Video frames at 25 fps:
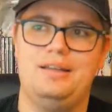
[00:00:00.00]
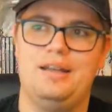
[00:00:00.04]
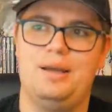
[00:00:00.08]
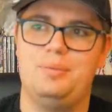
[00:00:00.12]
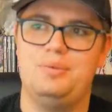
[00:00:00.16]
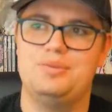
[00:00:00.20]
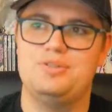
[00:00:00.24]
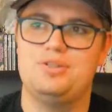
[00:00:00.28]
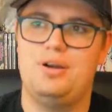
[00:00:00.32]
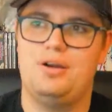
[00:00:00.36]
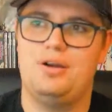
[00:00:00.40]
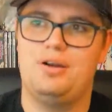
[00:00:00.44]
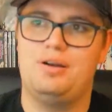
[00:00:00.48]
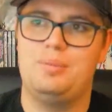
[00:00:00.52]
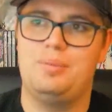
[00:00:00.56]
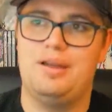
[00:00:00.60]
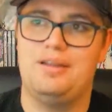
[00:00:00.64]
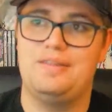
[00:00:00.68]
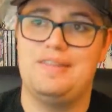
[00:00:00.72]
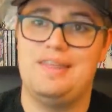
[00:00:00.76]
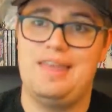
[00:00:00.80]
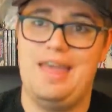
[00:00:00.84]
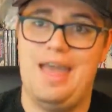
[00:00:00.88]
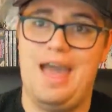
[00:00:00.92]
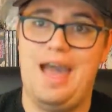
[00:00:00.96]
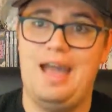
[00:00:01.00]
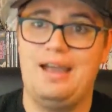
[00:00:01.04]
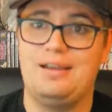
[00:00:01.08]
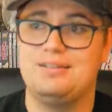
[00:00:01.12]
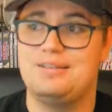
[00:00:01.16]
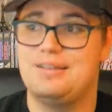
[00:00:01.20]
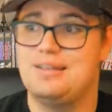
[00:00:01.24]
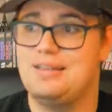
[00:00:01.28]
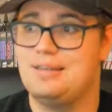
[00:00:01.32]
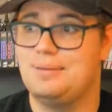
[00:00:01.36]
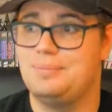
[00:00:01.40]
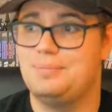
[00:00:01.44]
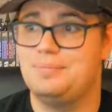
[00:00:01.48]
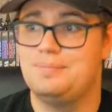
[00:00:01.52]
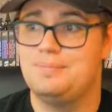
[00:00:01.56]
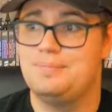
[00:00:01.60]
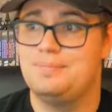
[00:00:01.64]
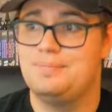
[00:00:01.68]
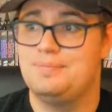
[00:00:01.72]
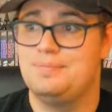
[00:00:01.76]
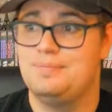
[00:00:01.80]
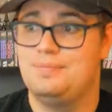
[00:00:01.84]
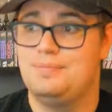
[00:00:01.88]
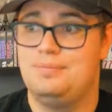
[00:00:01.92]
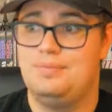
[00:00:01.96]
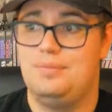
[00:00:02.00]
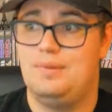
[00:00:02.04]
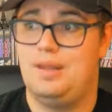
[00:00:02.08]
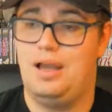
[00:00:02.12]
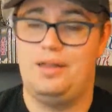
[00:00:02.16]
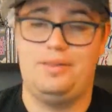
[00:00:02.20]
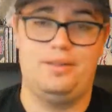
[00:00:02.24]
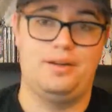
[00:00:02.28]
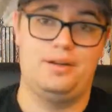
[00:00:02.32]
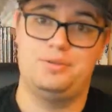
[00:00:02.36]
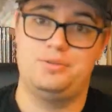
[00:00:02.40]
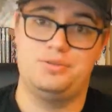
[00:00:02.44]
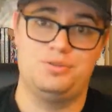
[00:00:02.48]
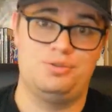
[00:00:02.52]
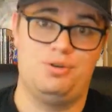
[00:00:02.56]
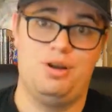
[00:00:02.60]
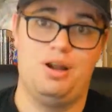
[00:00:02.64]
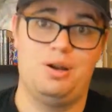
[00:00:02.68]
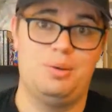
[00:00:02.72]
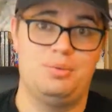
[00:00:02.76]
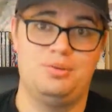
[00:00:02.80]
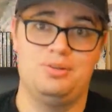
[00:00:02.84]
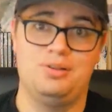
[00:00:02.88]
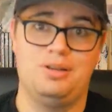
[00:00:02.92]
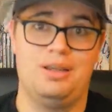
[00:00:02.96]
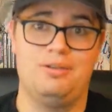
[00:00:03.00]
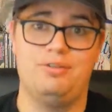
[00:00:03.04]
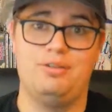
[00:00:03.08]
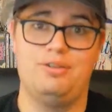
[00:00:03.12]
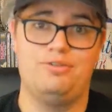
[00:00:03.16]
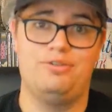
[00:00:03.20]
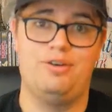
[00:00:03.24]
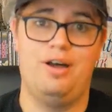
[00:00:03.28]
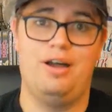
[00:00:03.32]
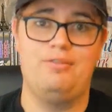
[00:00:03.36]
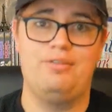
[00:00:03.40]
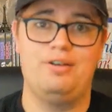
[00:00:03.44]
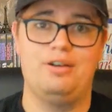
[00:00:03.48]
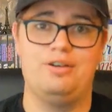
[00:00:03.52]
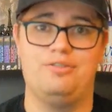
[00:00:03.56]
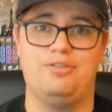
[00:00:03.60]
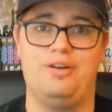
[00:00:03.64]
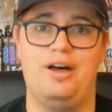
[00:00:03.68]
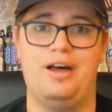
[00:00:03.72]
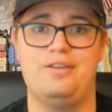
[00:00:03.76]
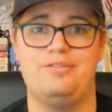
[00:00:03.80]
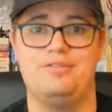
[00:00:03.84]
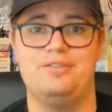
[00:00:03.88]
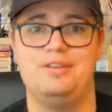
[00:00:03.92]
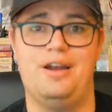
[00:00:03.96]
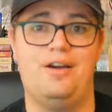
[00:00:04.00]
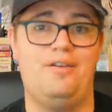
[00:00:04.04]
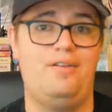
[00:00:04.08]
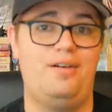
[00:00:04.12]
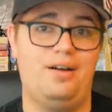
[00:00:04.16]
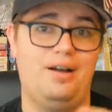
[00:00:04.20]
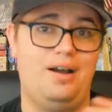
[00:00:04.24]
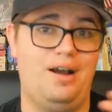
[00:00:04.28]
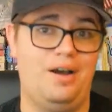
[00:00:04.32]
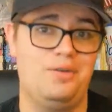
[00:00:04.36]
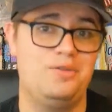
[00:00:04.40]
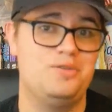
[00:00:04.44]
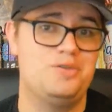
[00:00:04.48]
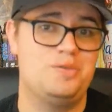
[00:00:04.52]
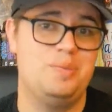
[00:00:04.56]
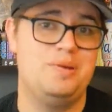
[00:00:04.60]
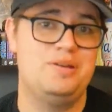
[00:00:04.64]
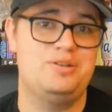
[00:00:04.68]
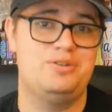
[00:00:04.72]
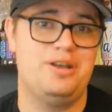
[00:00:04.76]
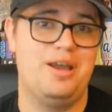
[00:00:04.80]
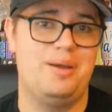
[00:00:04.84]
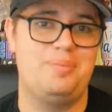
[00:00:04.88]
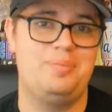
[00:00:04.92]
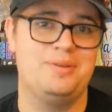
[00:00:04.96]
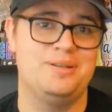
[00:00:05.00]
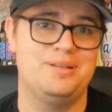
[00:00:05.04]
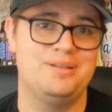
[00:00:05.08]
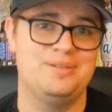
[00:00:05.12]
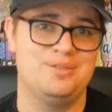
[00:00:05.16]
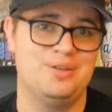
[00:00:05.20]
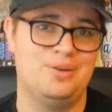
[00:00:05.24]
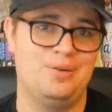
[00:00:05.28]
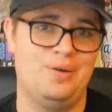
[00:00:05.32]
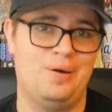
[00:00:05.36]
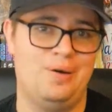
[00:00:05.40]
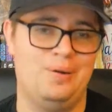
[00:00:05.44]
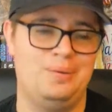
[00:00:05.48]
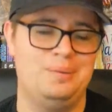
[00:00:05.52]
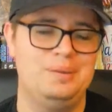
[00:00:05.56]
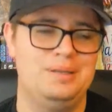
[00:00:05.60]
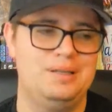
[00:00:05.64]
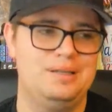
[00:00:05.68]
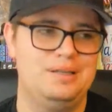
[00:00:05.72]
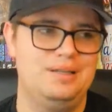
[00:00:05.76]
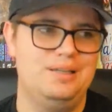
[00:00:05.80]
Now, when talking about the acting, I thought it was incredible. Gave it a 5 out of 5. Now, I don't speak Japanese at all.